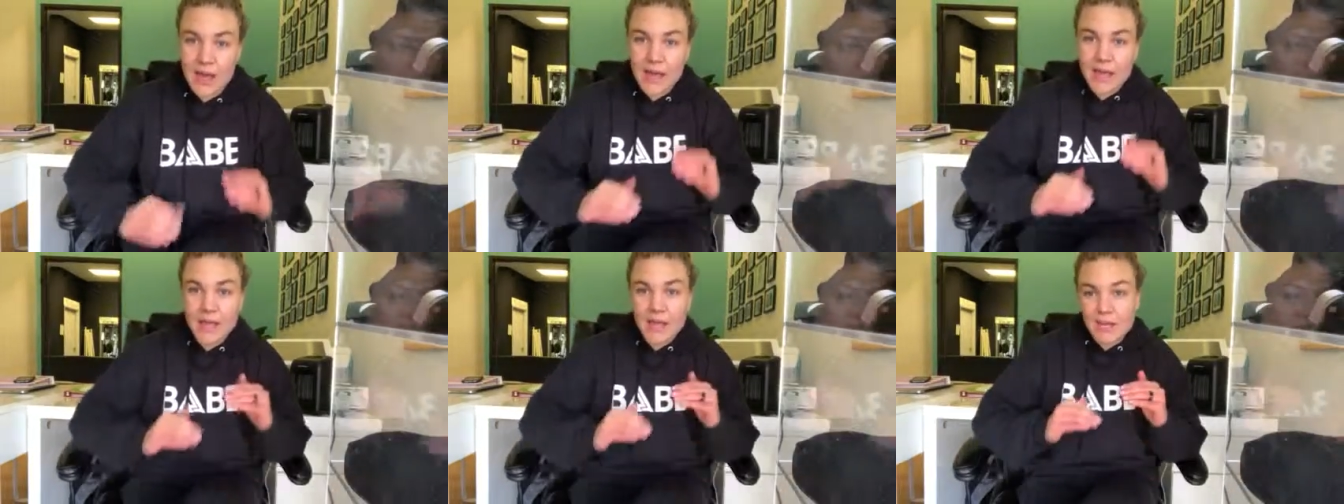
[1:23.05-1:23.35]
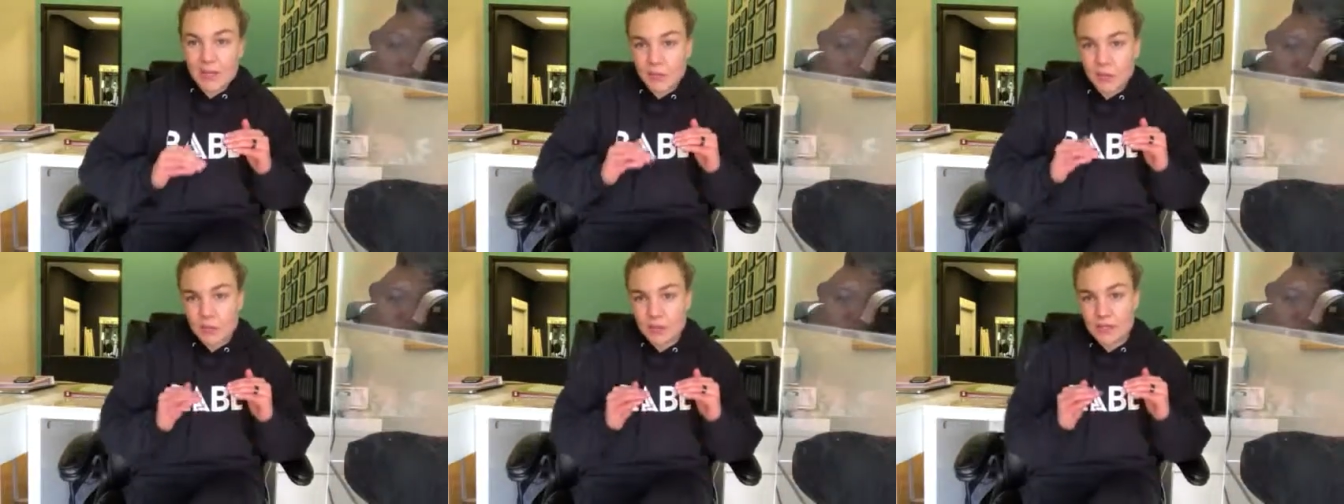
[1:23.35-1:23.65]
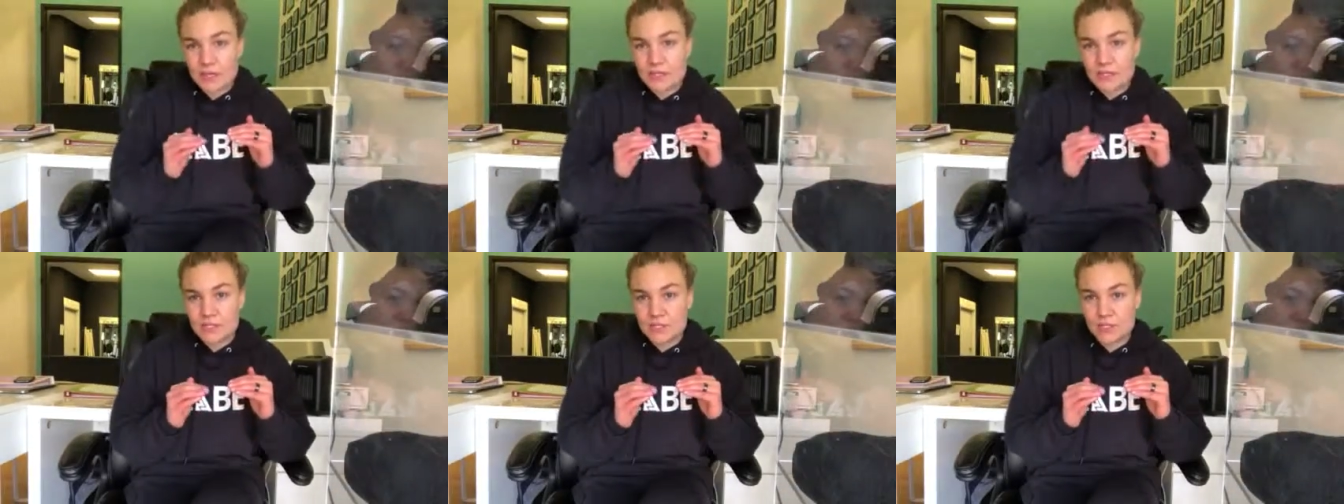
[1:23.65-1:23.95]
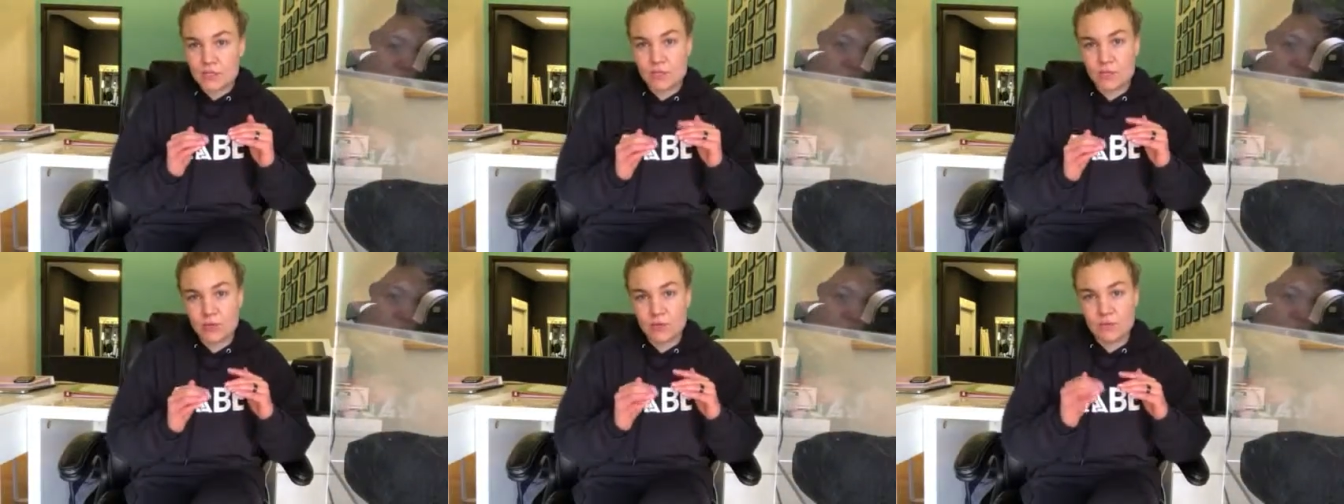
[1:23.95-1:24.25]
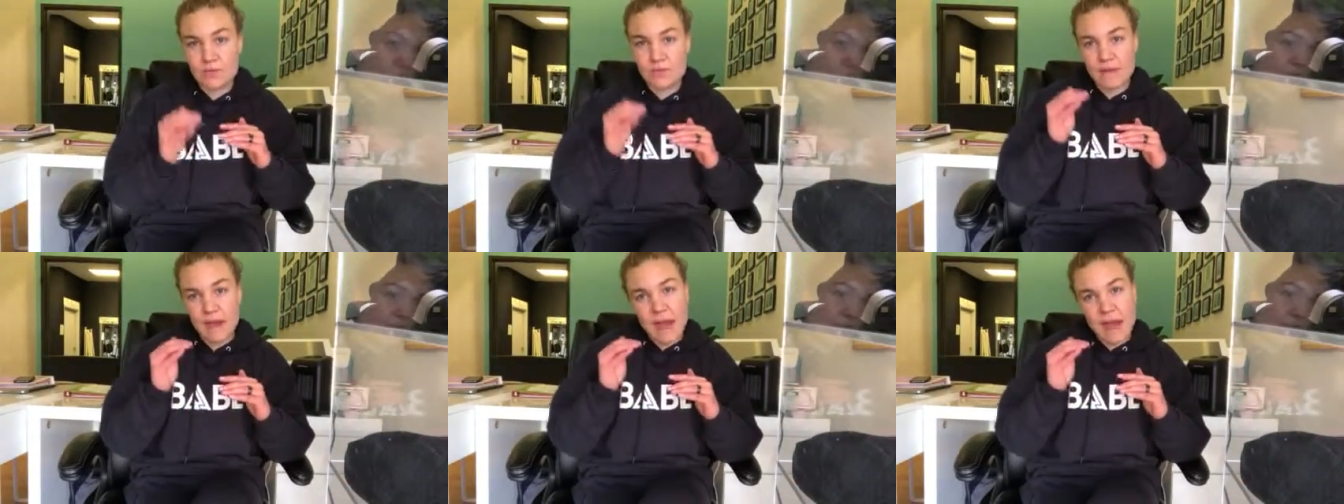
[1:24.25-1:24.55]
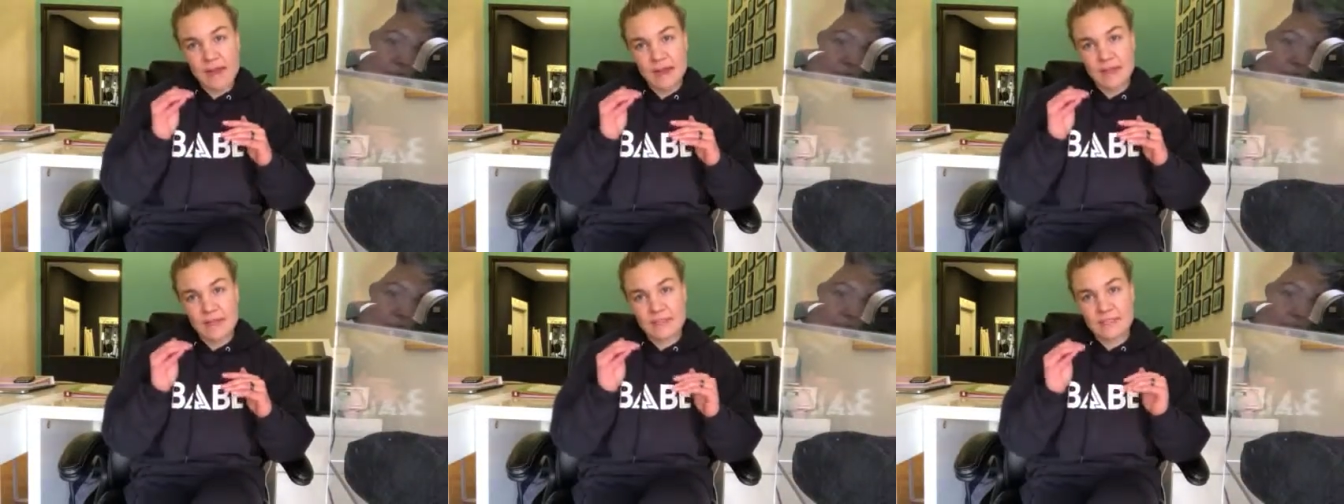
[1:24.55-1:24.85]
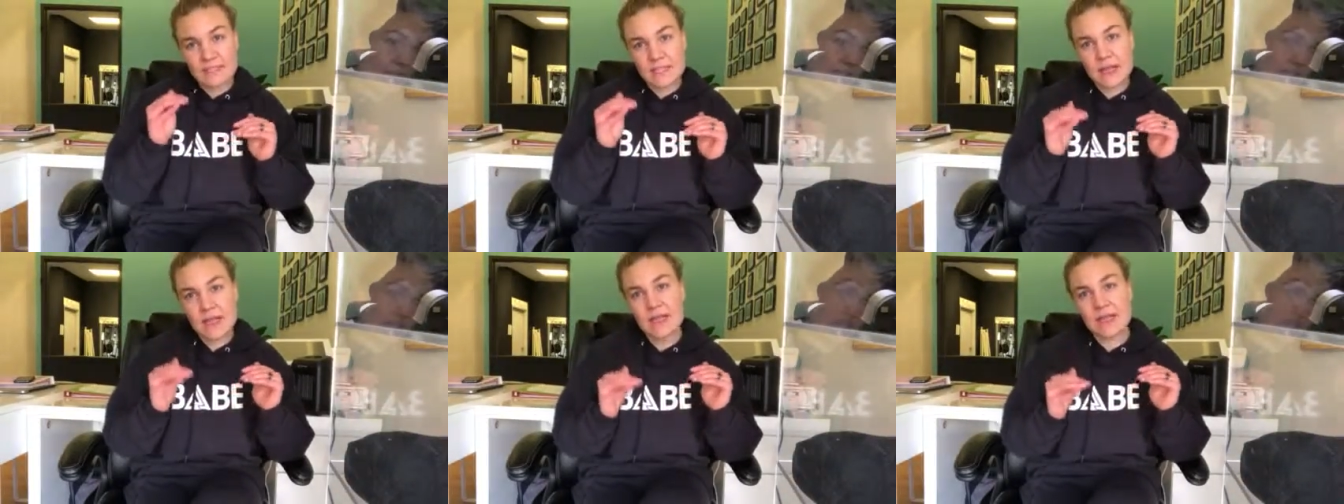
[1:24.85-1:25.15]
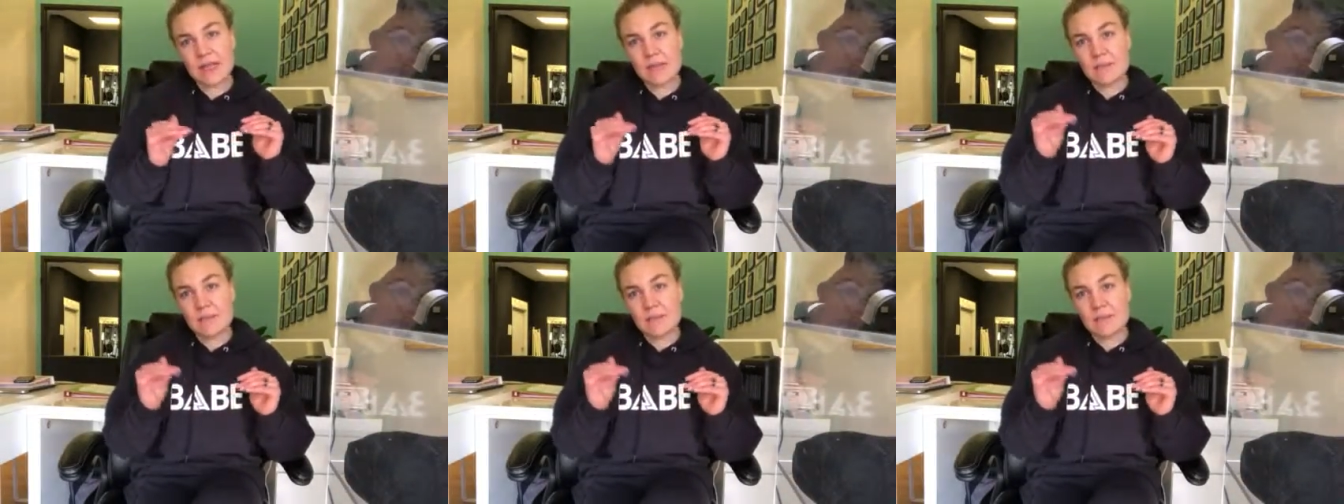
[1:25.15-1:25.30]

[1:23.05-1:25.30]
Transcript: increase your fat intake